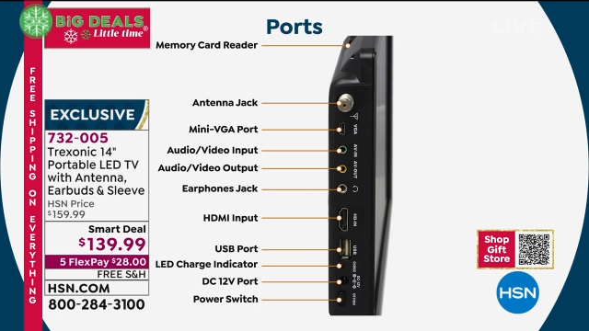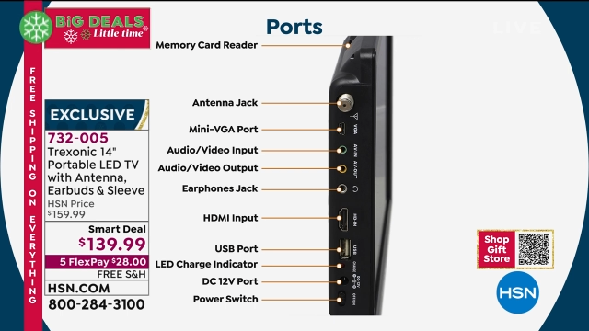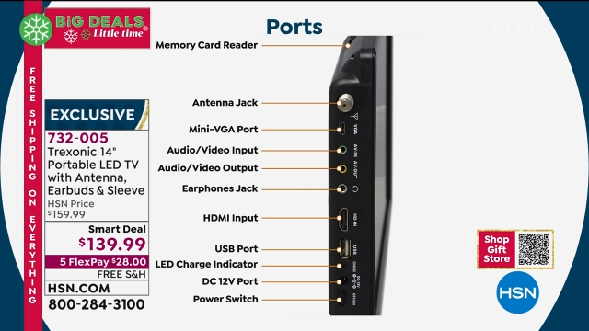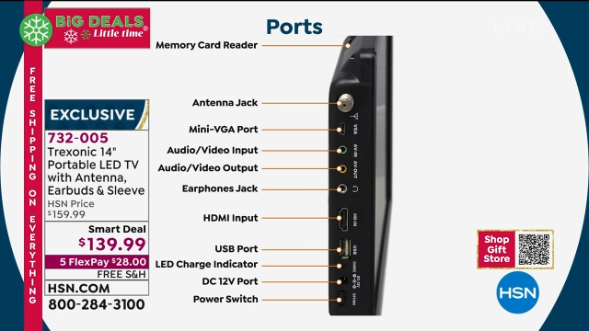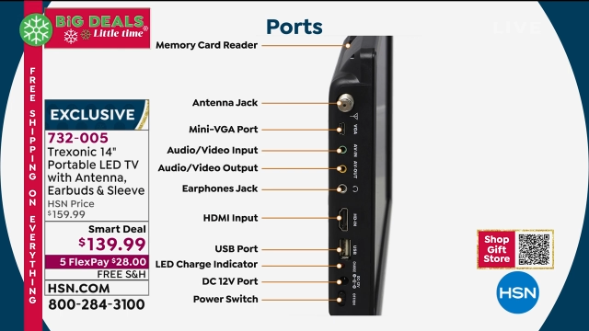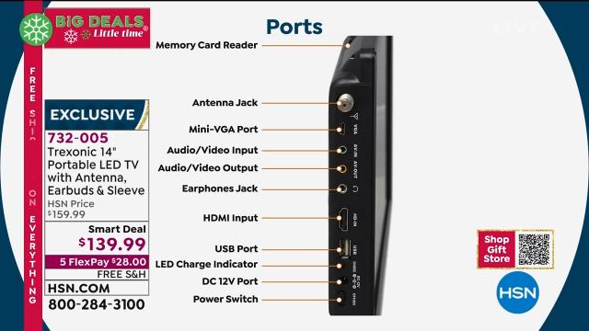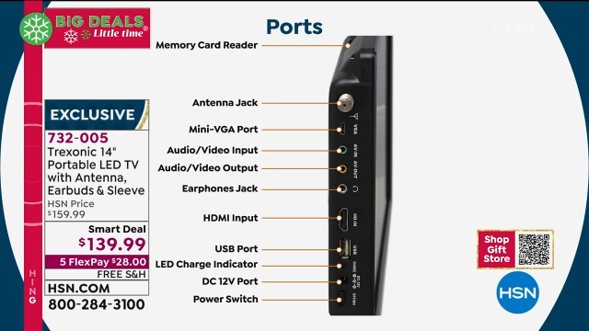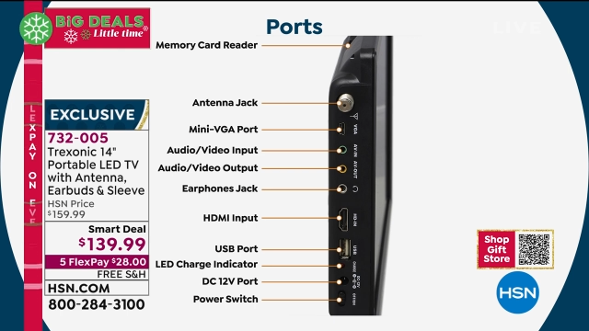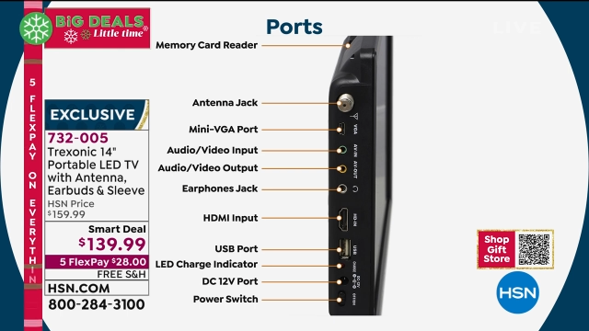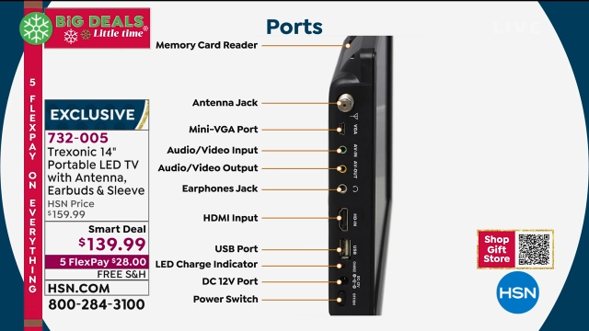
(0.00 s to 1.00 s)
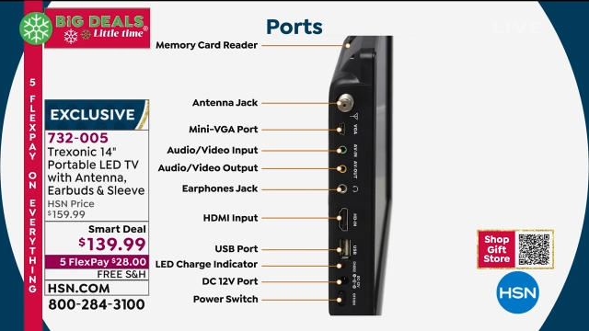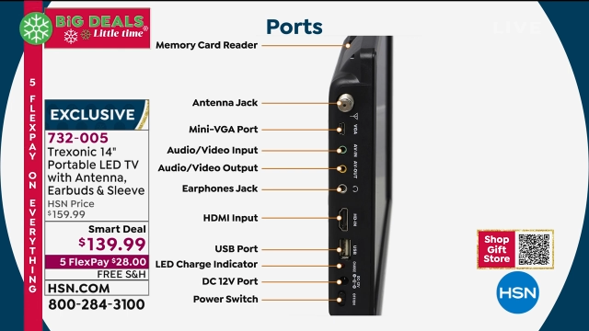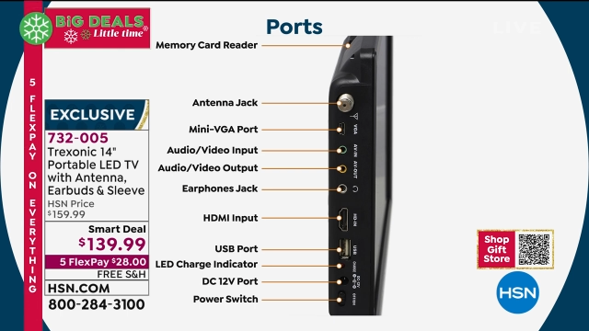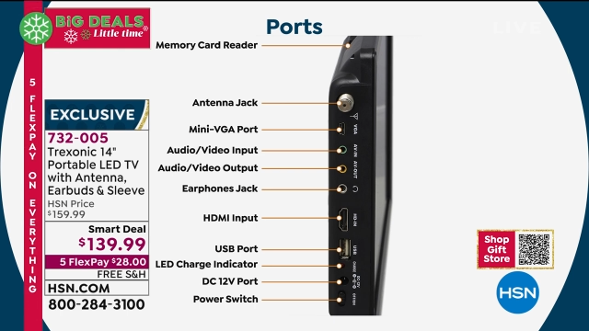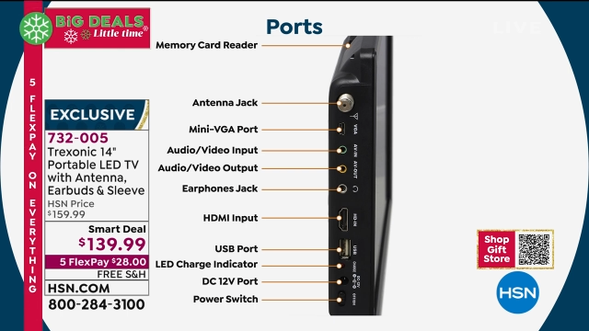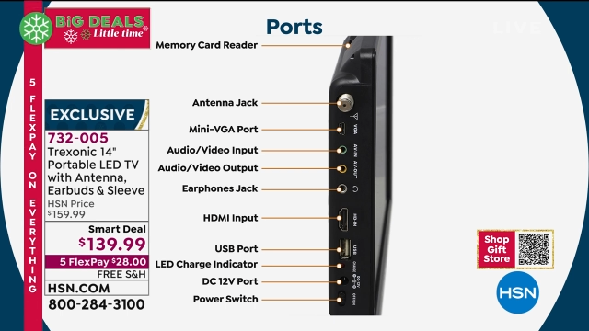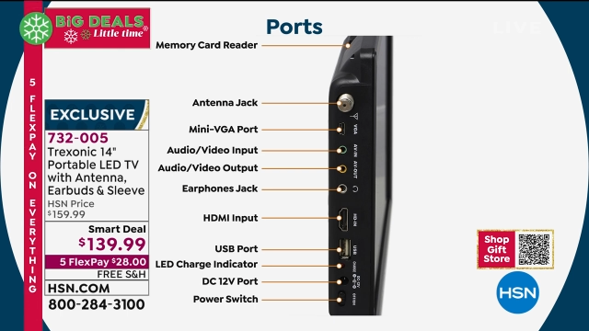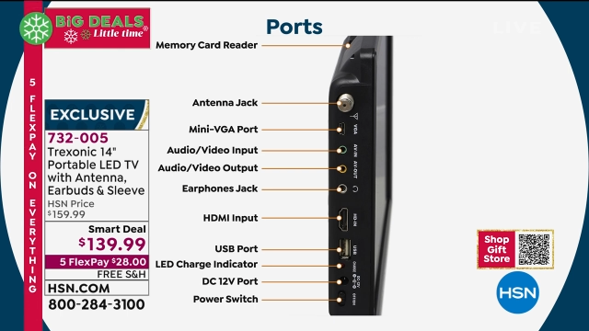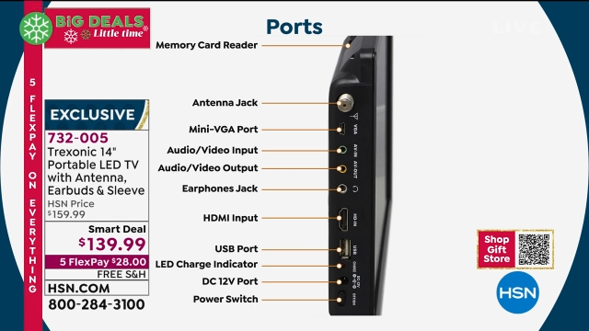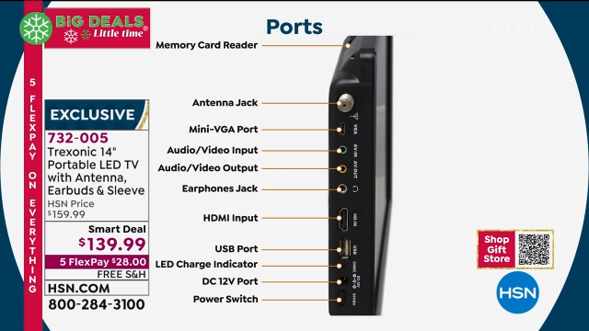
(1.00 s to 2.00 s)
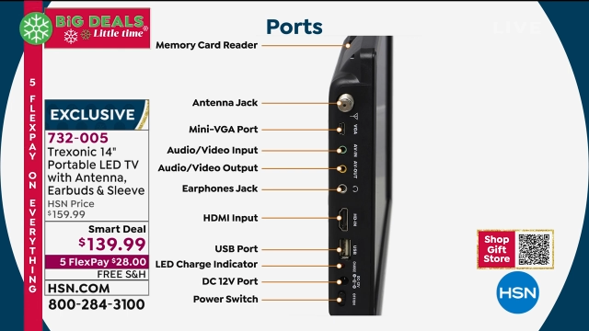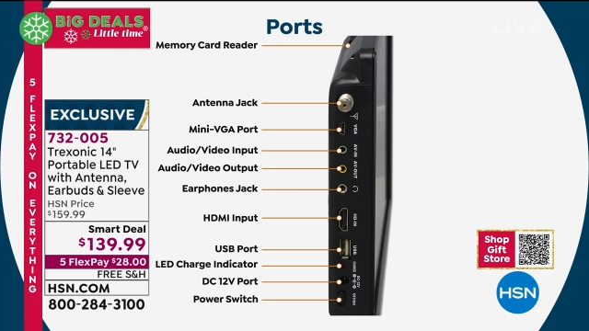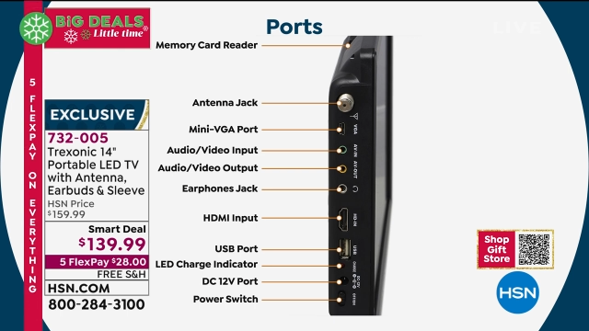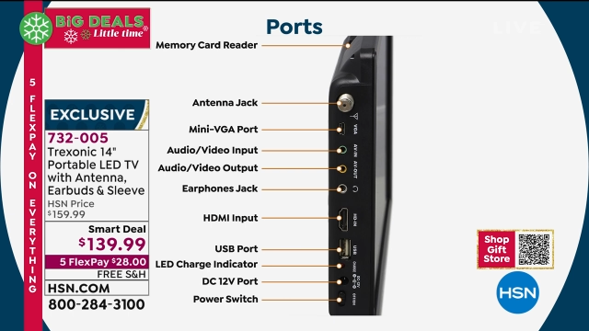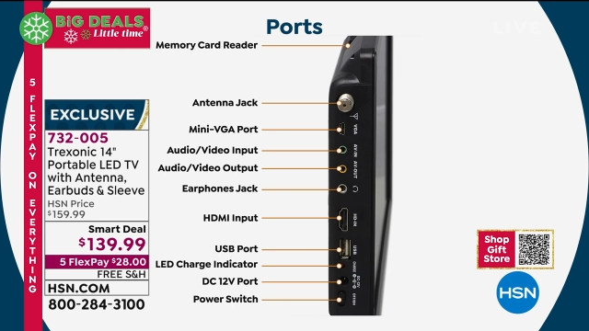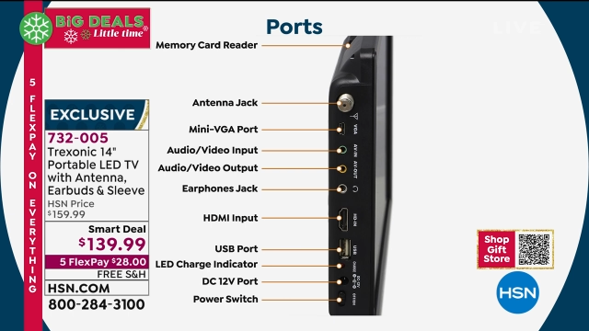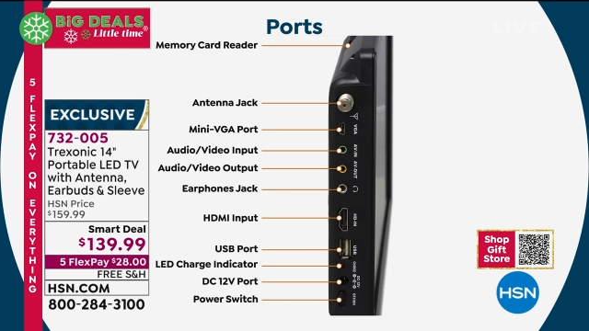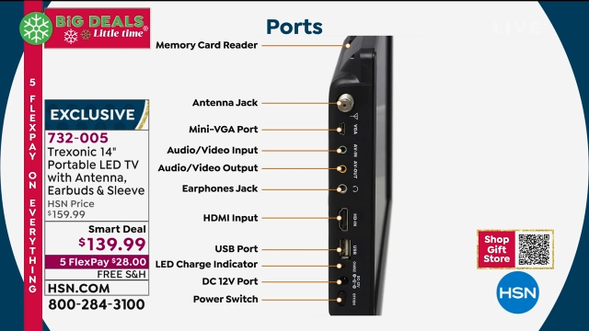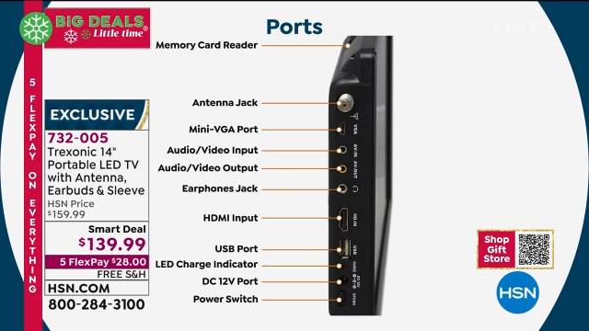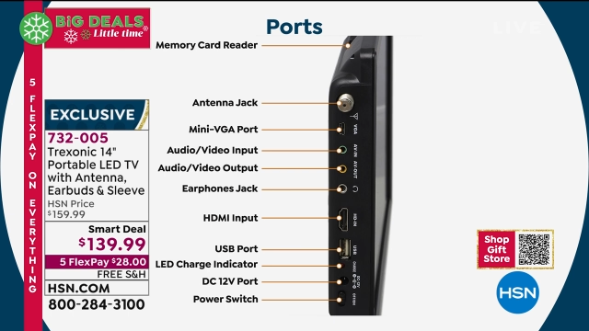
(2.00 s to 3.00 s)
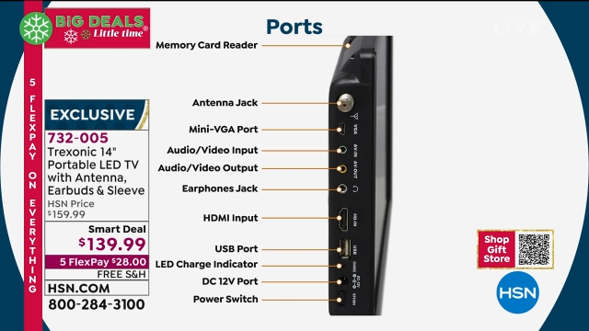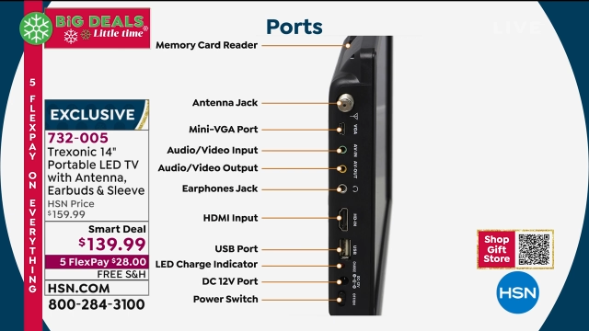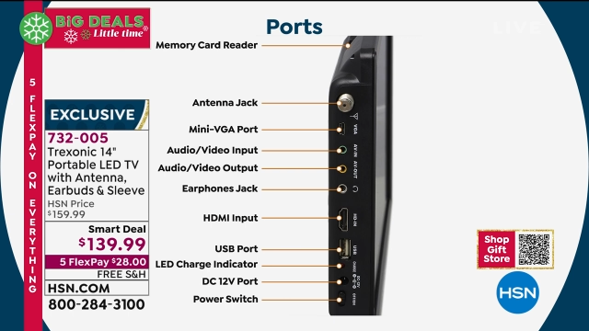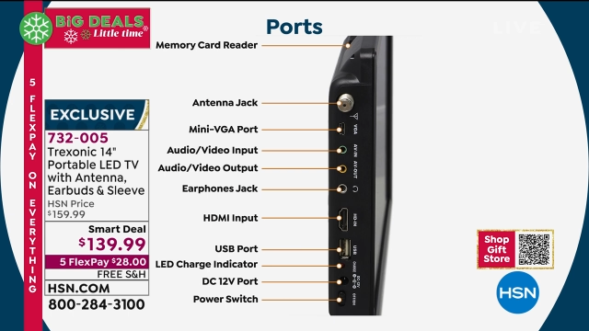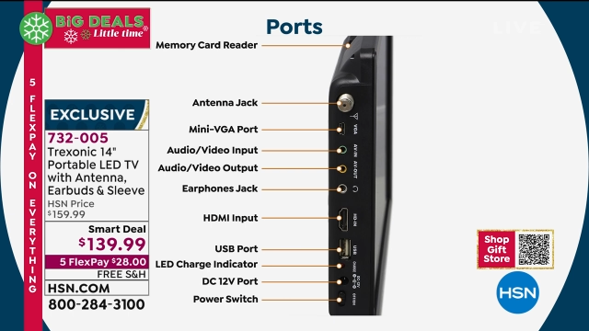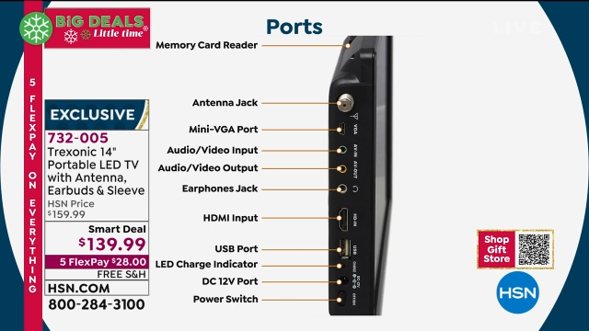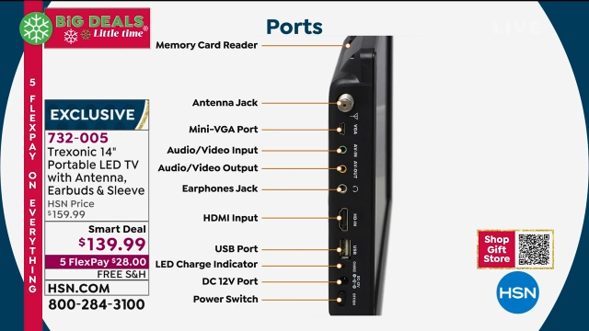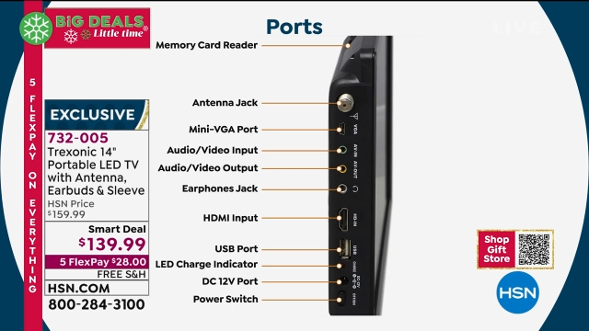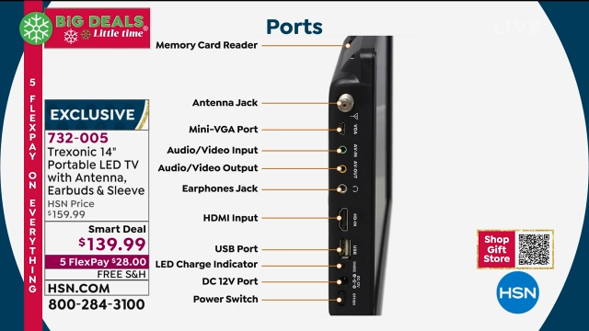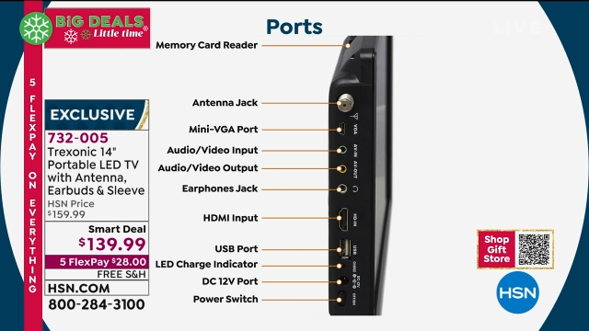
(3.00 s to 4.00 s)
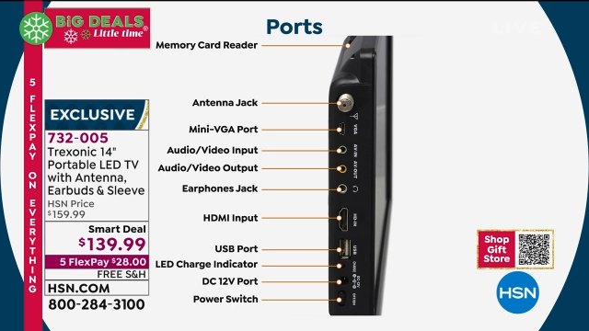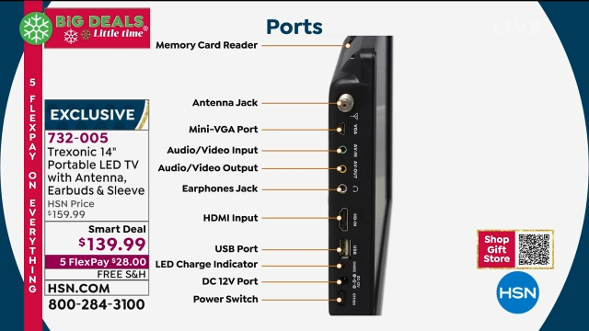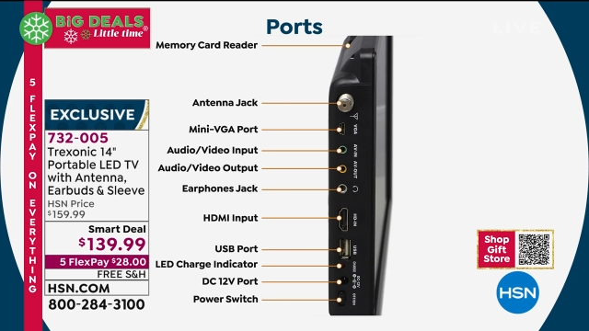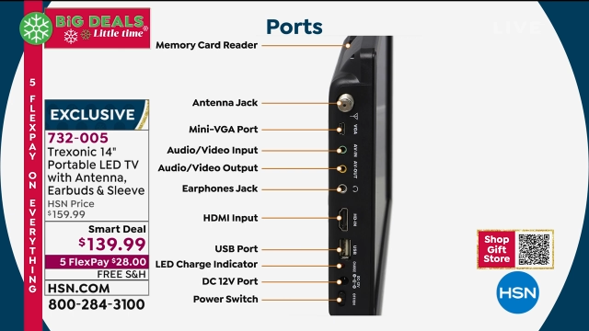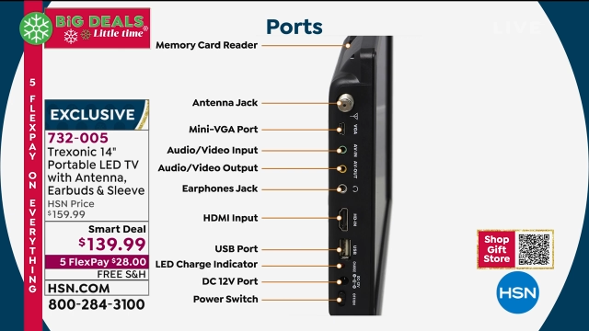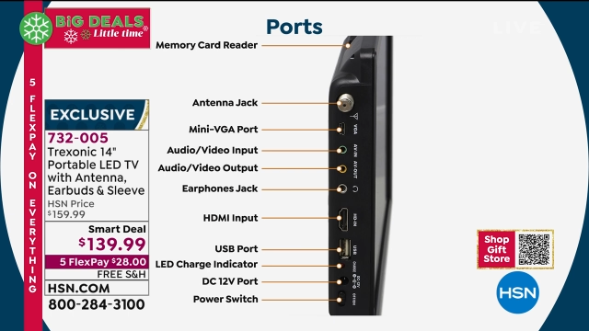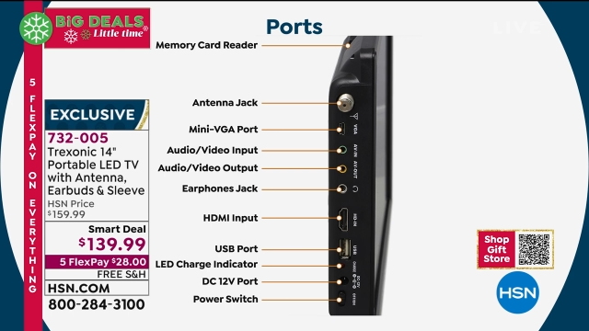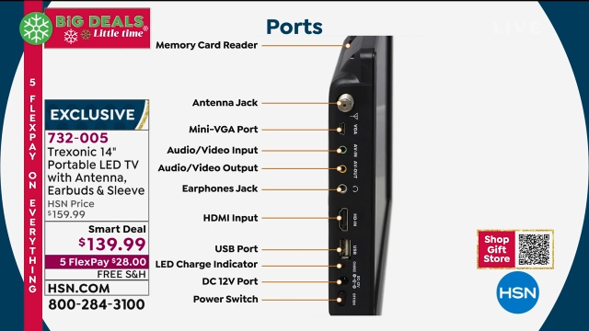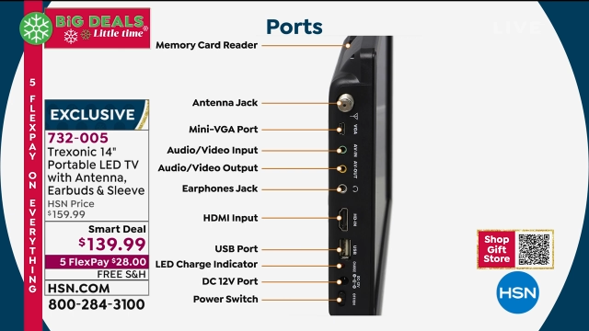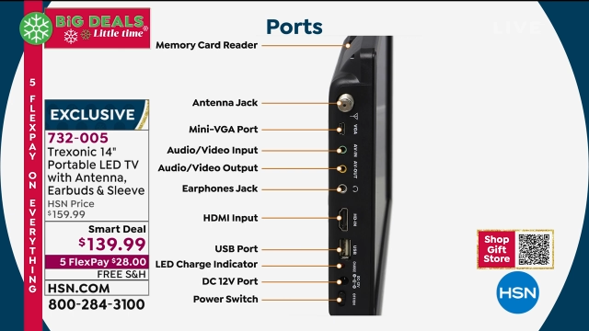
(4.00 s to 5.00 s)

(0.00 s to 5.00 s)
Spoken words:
(no speaker visible)